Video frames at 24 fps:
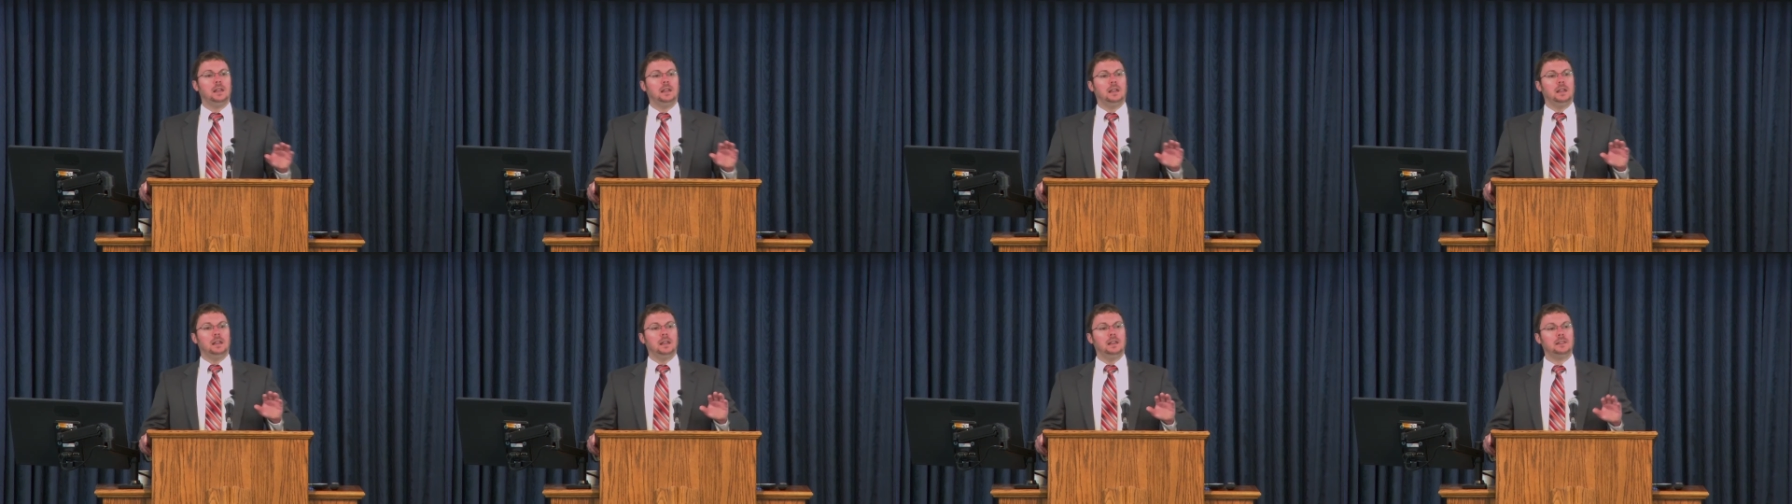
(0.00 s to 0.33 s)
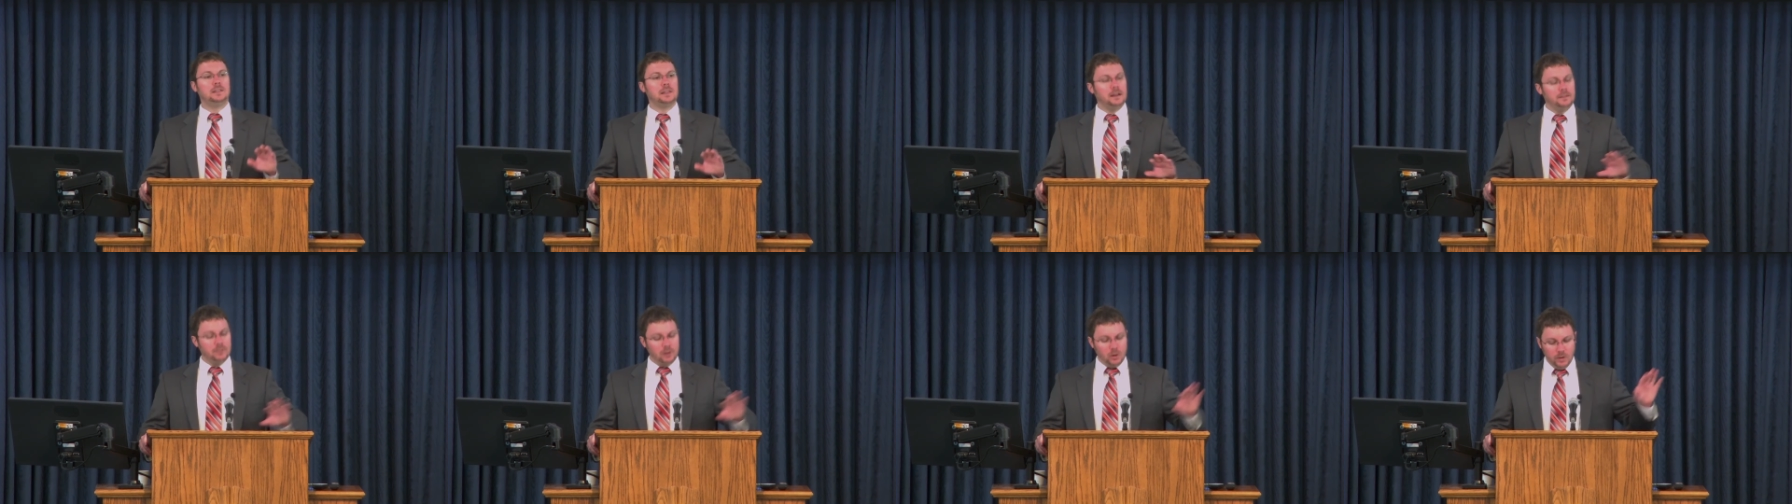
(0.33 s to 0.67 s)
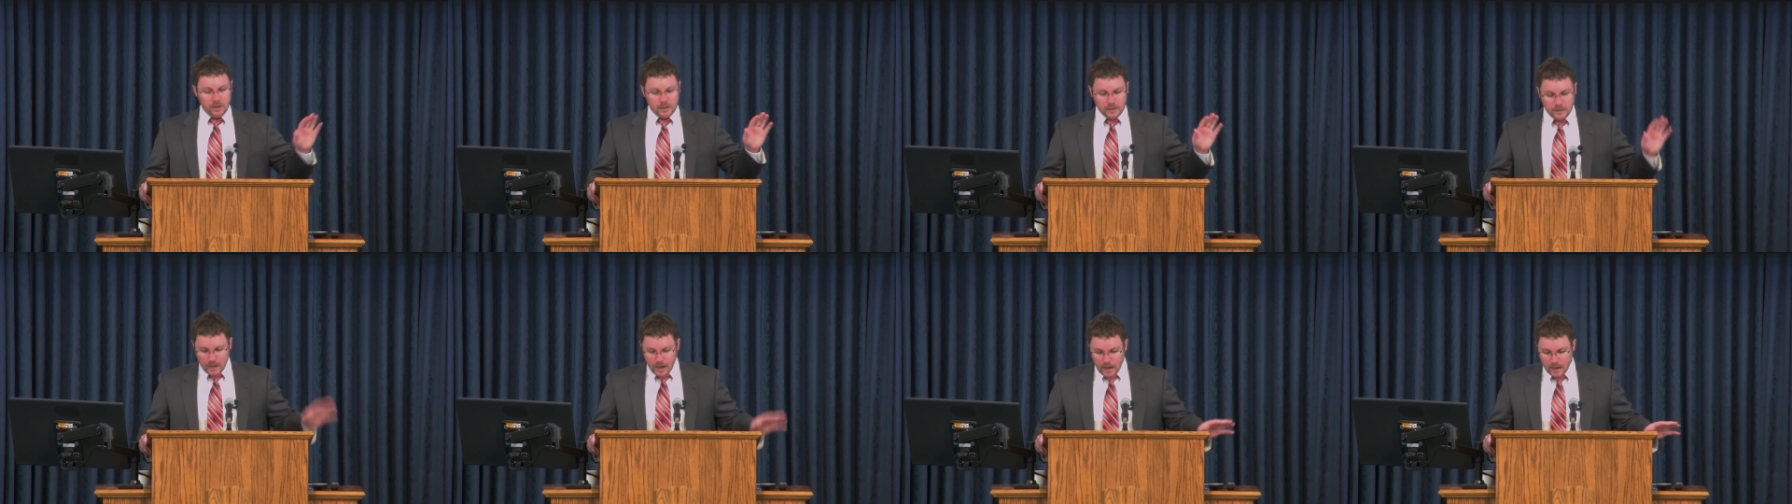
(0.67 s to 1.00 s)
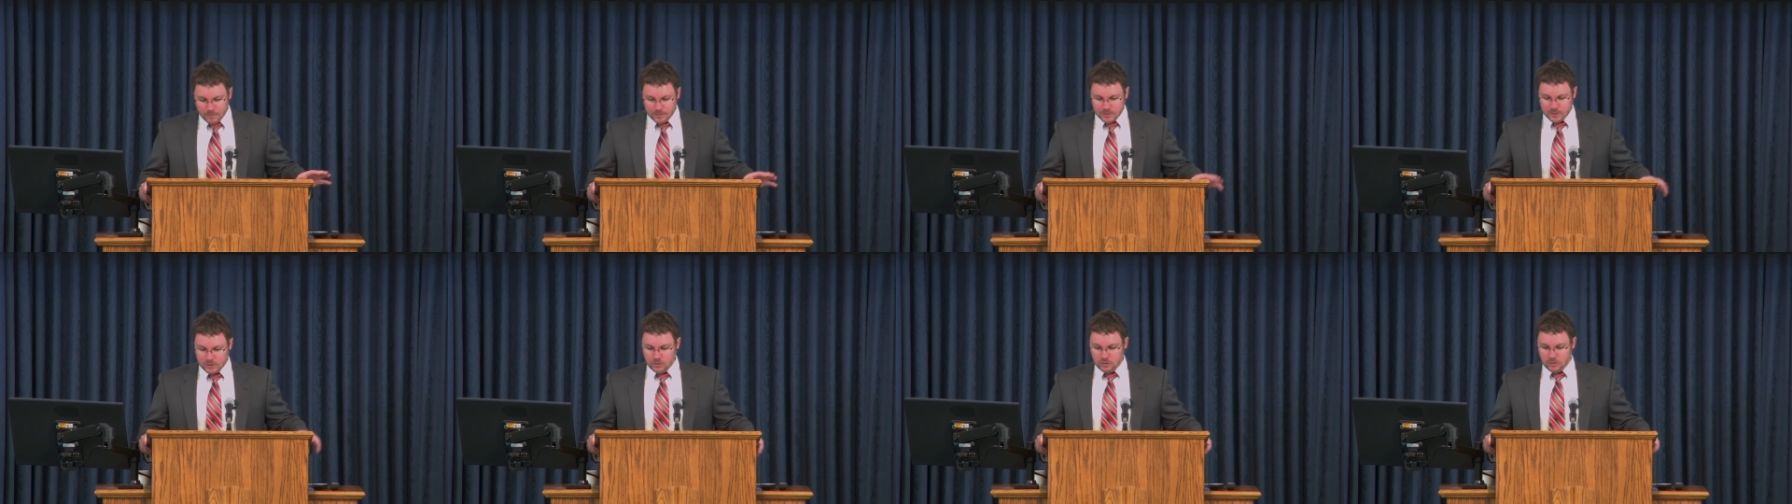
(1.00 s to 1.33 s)
Instead of going in the
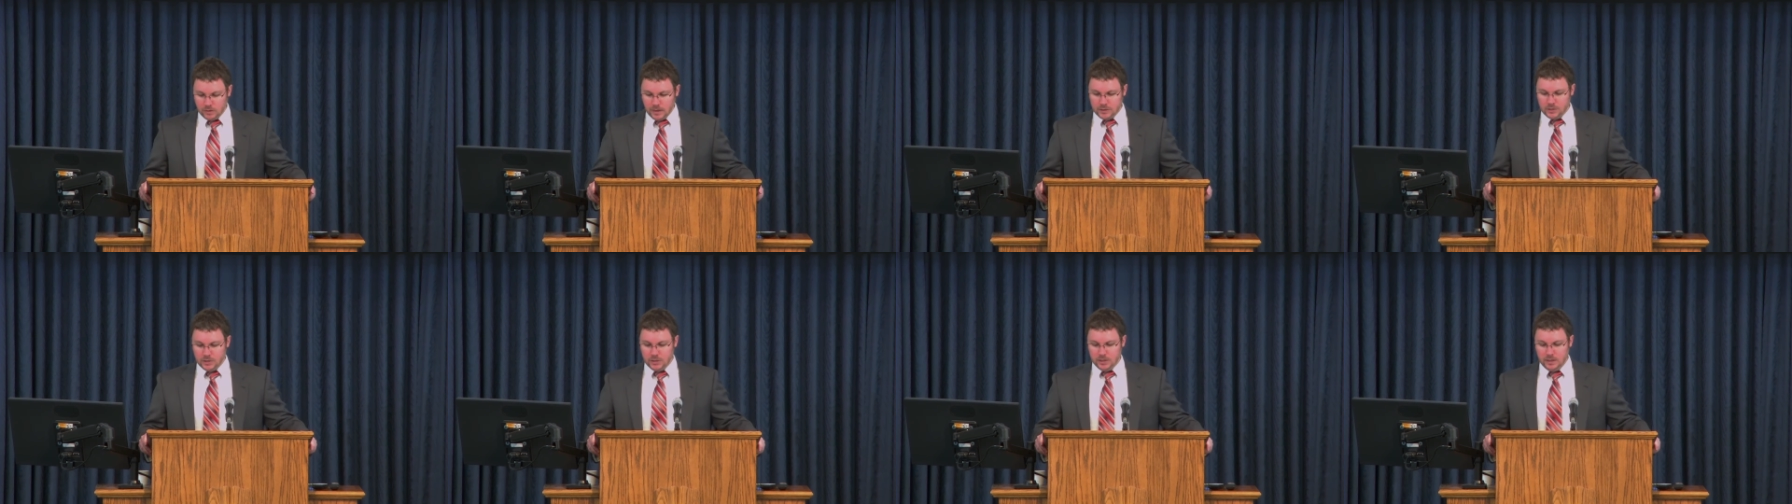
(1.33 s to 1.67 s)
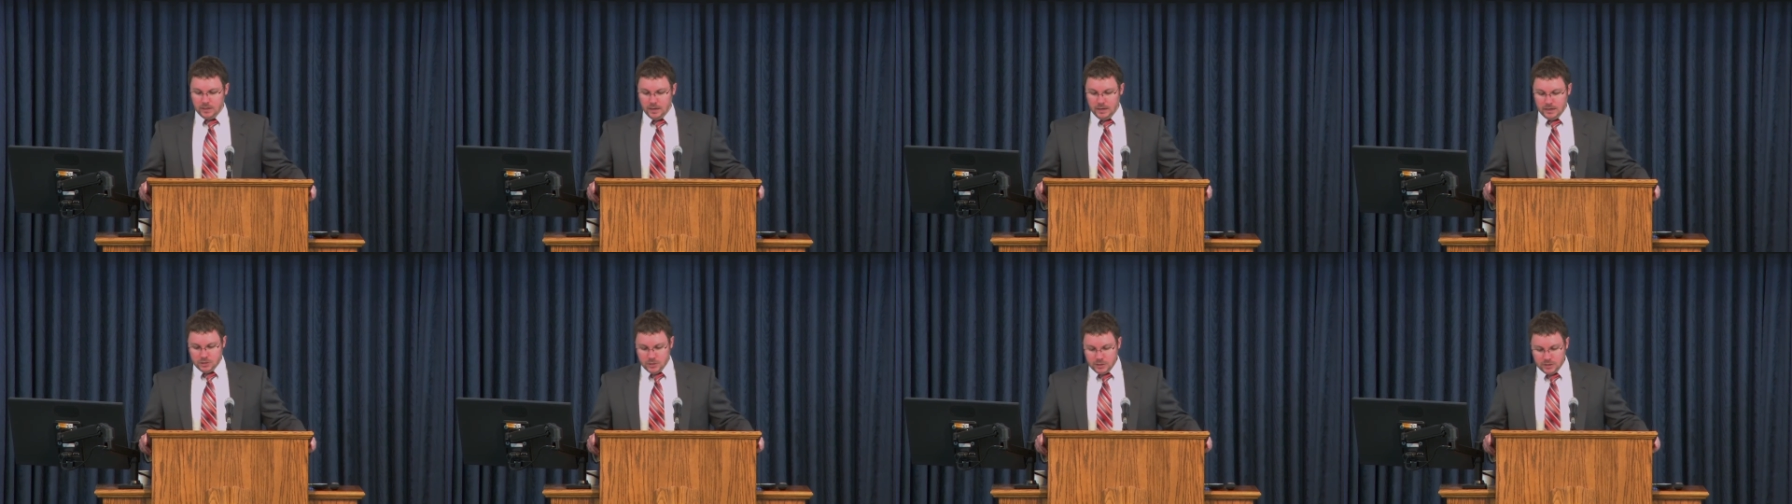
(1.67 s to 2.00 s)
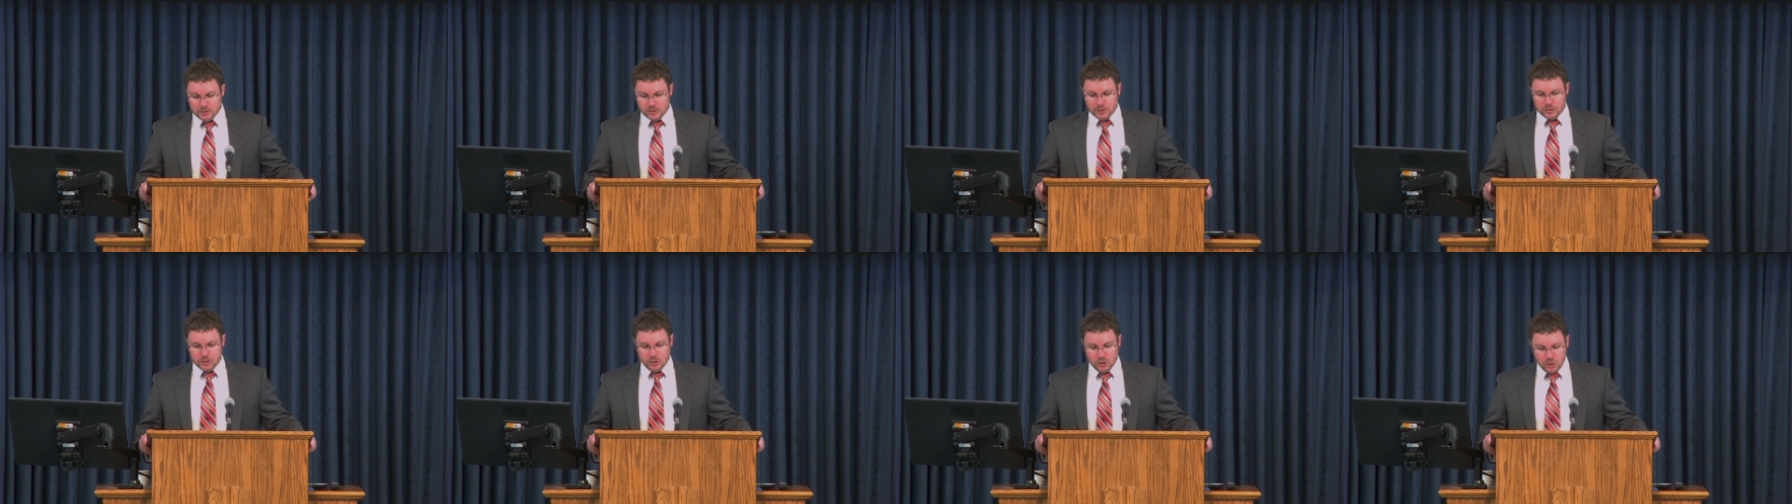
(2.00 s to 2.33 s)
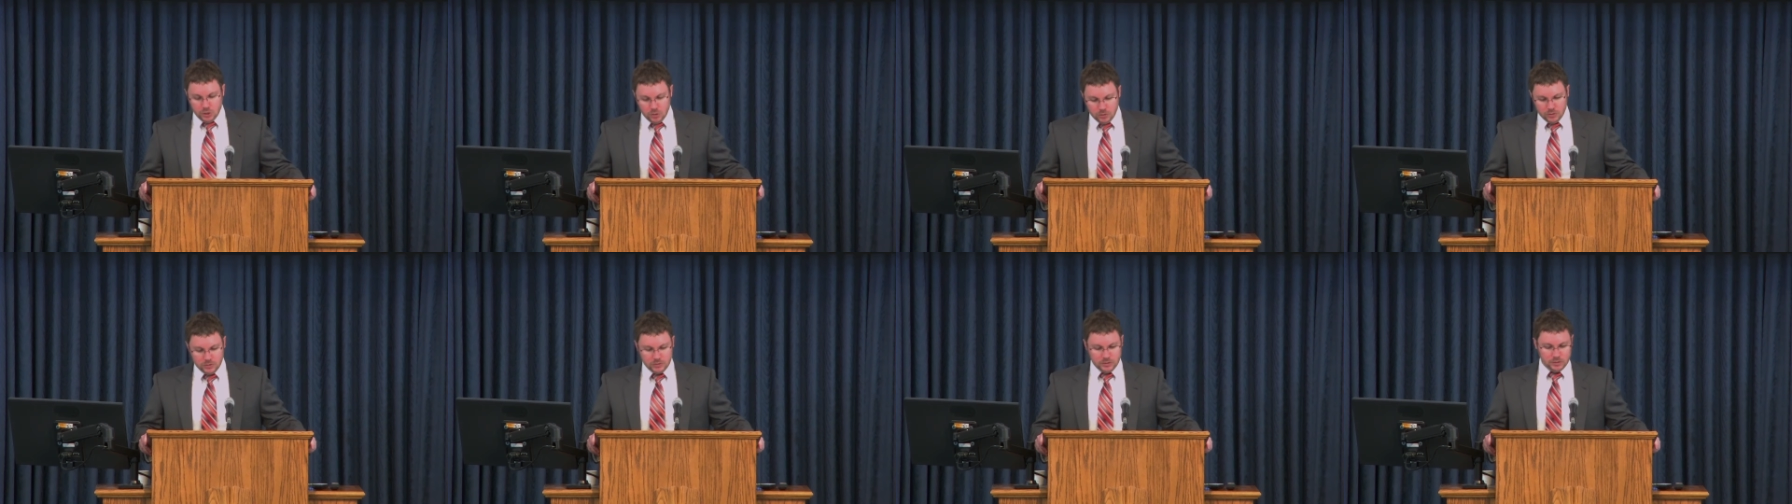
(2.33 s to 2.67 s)
opposite direction, Jesus
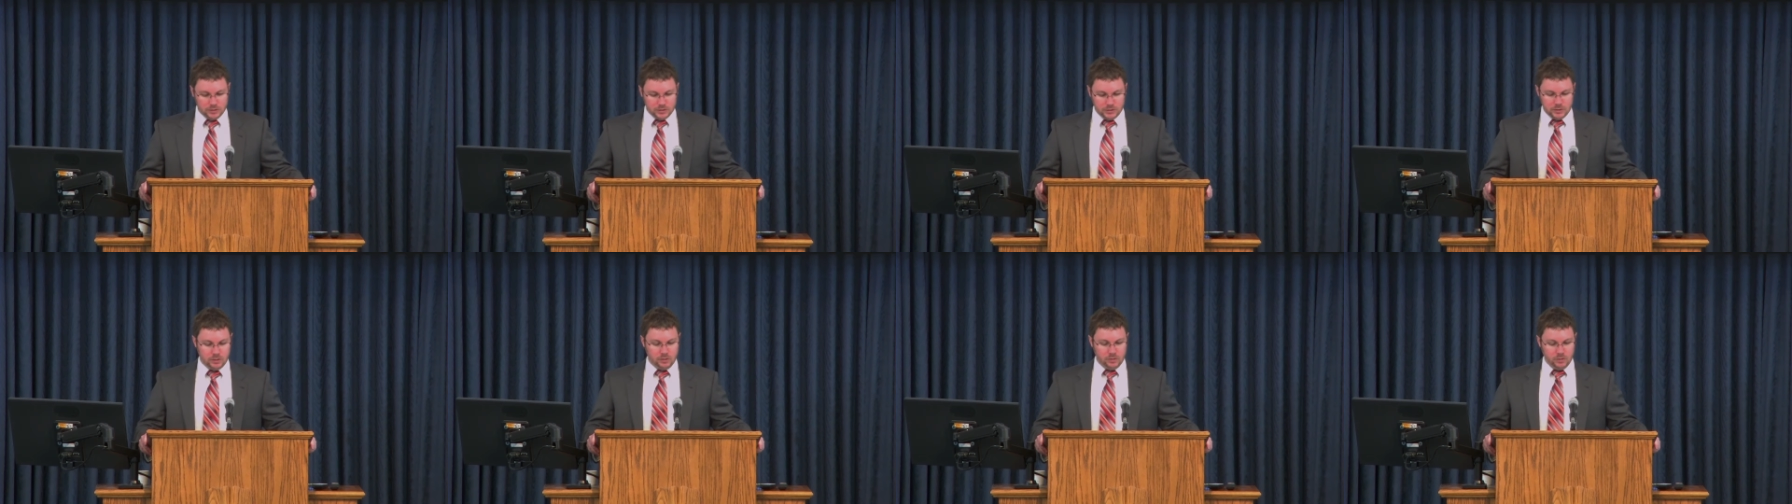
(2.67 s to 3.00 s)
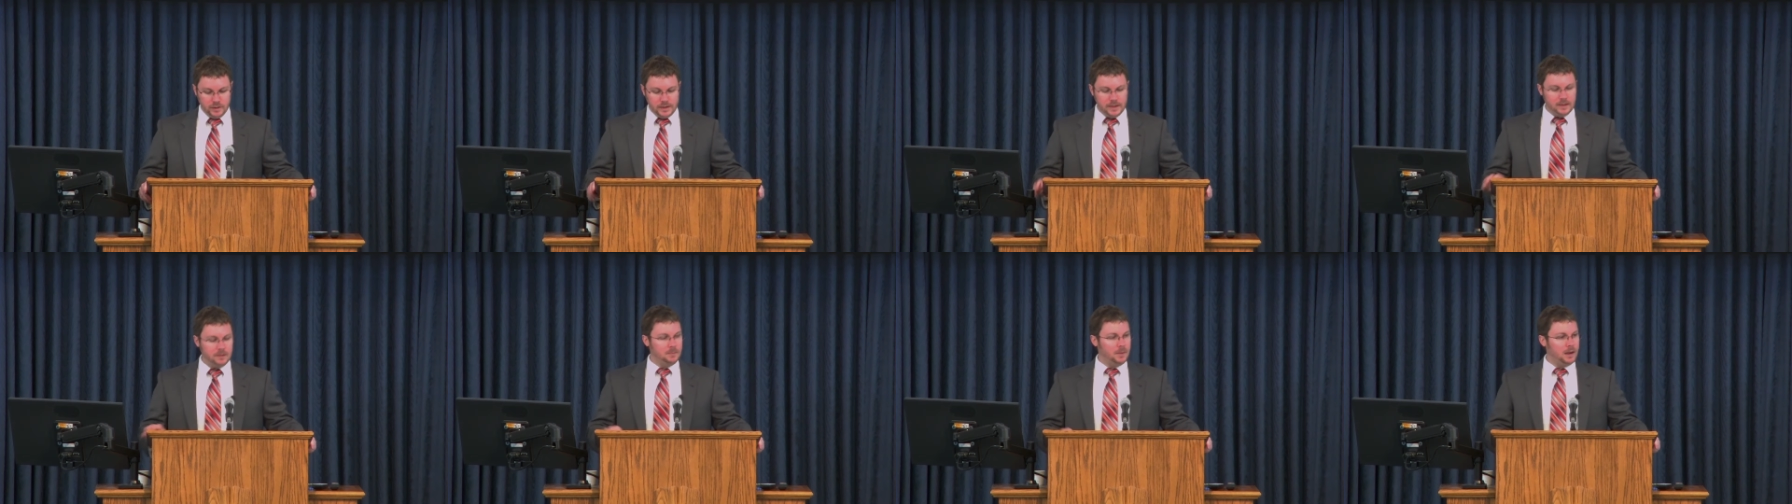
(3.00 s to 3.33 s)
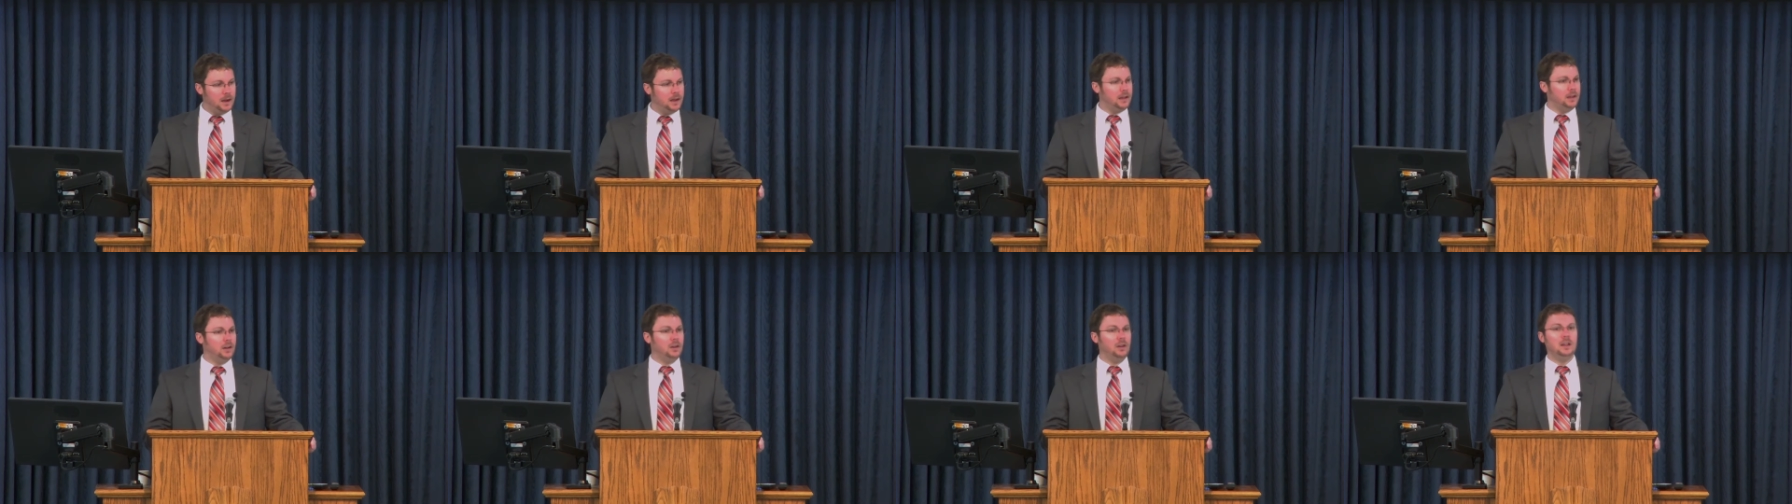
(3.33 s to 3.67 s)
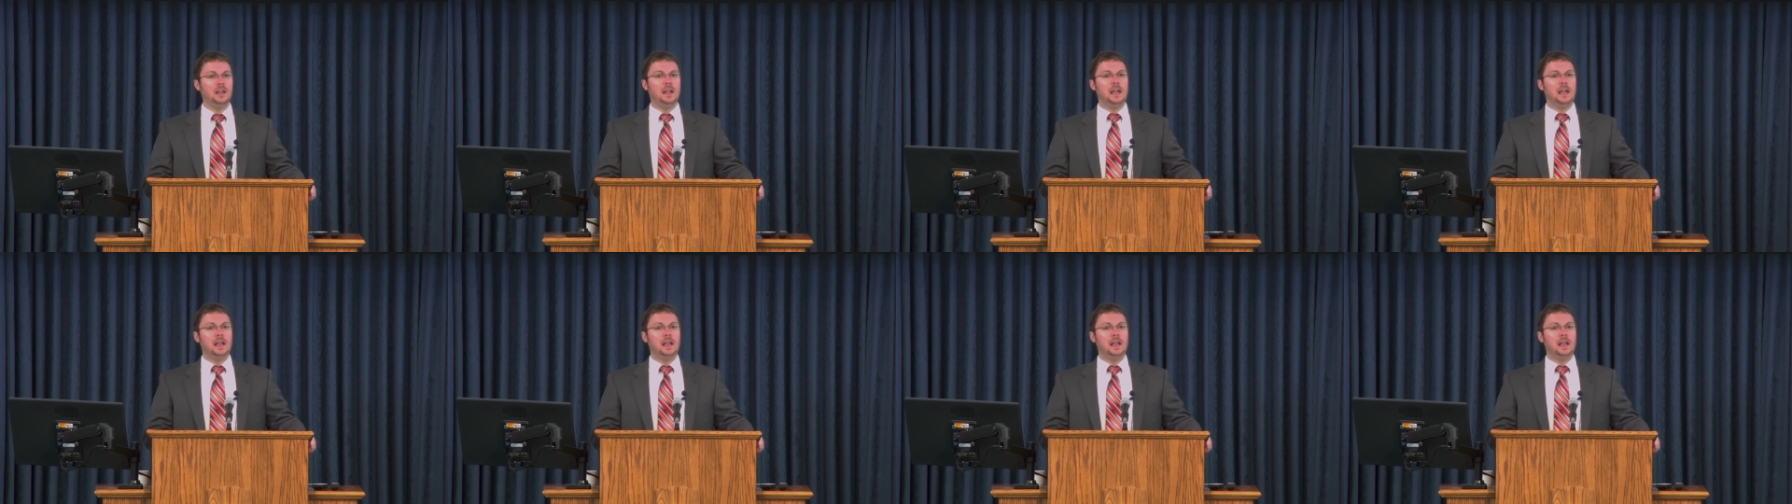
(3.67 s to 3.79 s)
uses the Green Mile